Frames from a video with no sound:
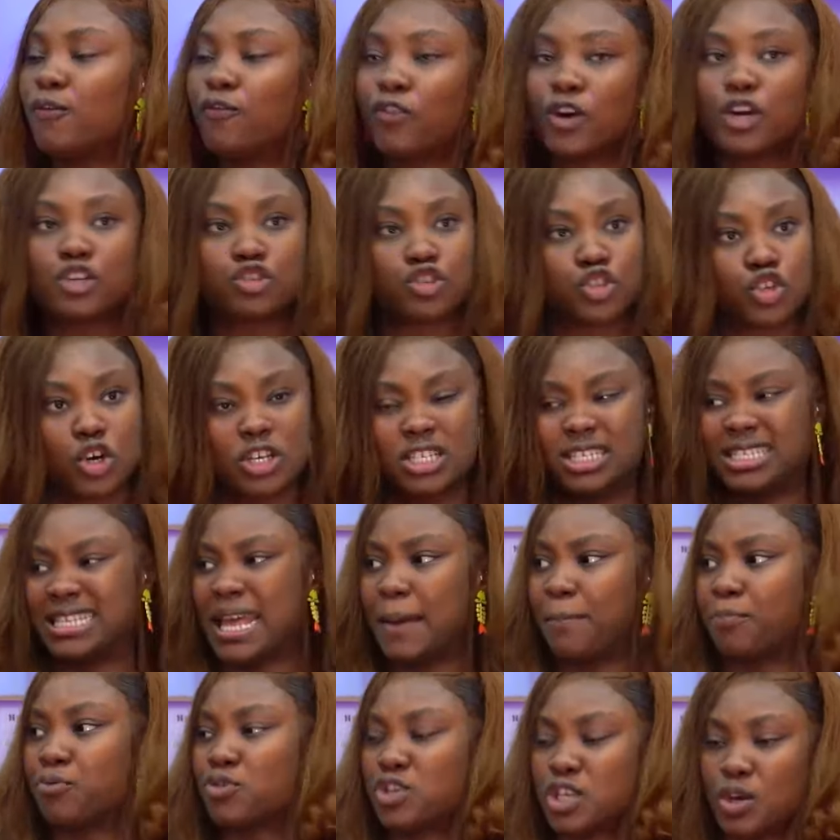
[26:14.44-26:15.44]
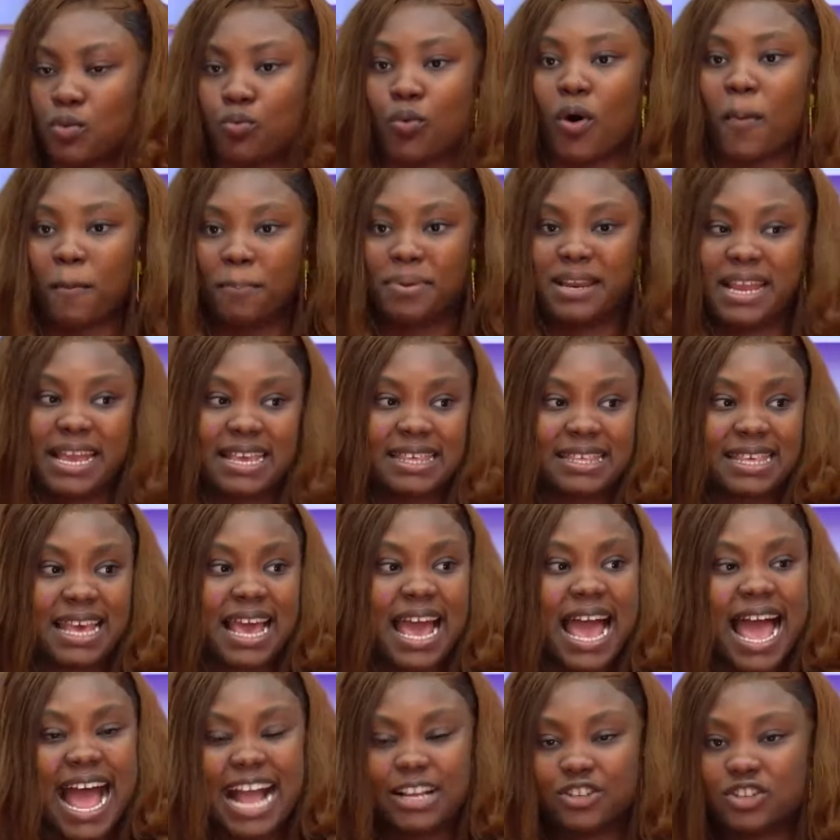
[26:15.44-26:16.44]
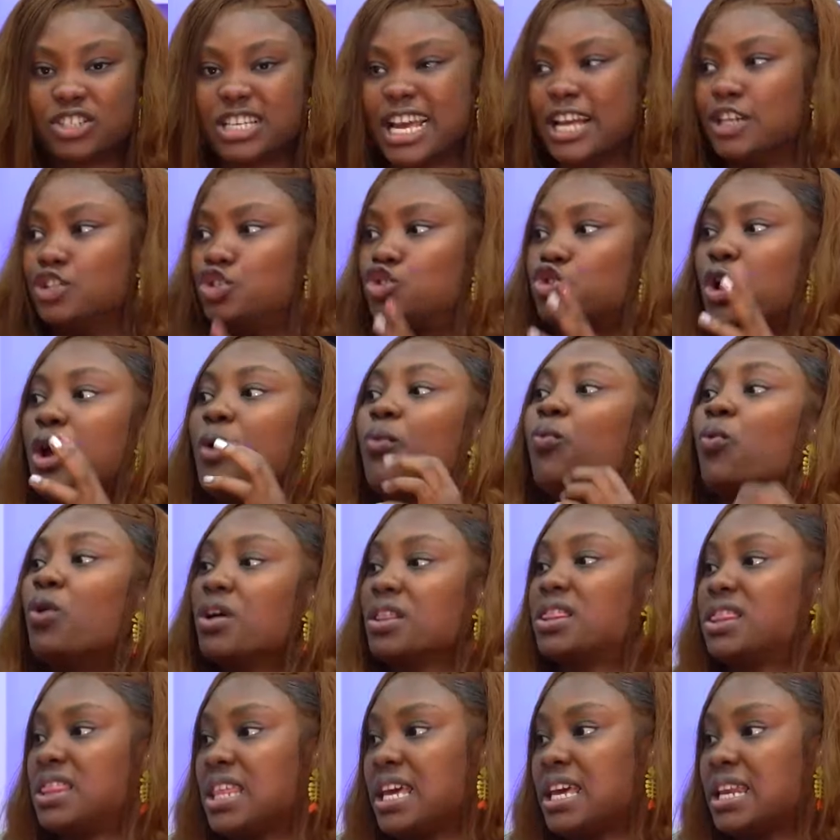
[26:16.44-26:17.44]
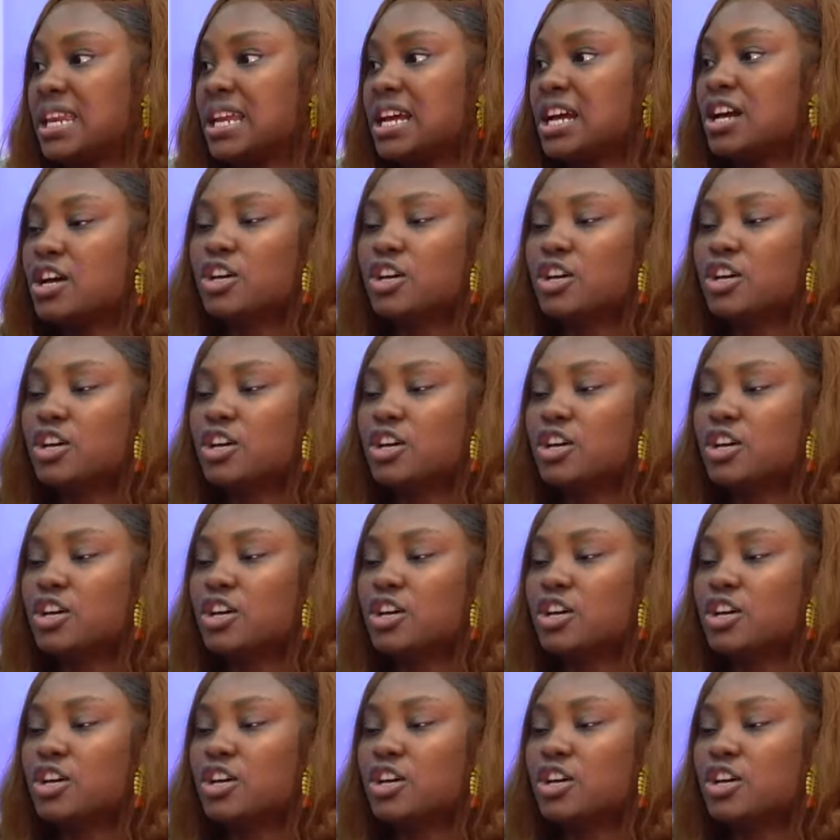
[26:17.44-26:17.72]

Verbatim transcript: for you to just stay put in one place and just enjoy one thing.